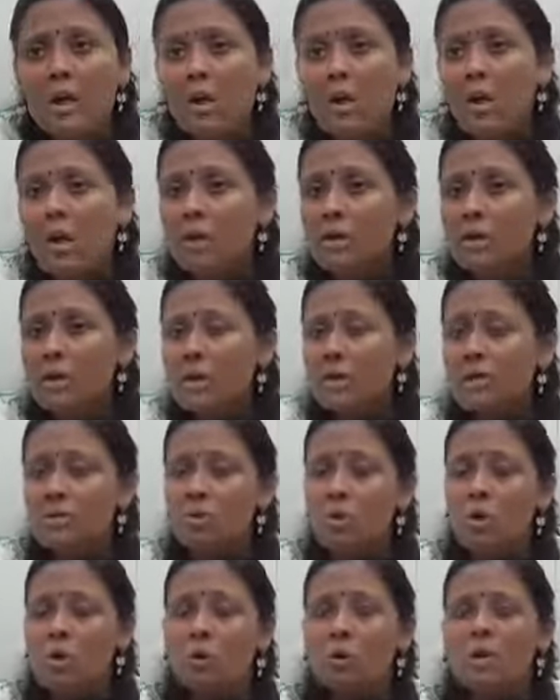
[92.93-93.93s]
or it has
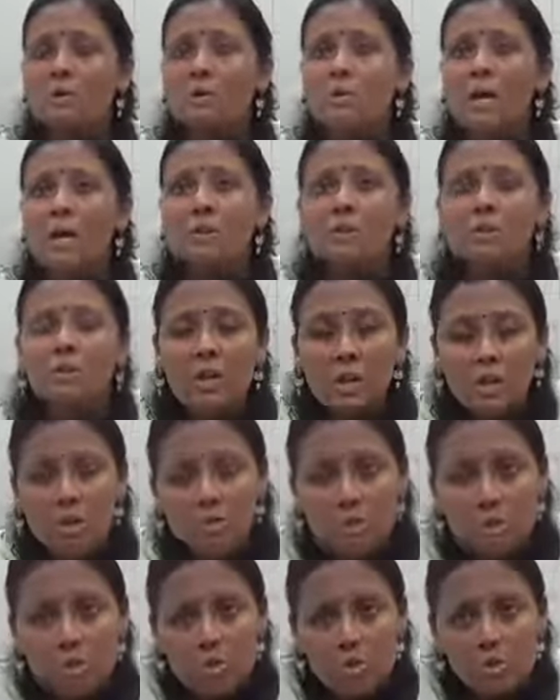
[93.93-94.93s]
got a better
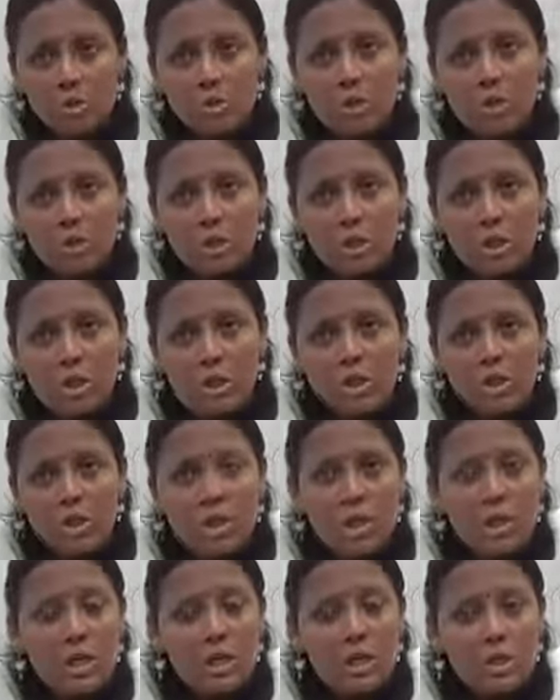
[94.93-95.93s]
exposure in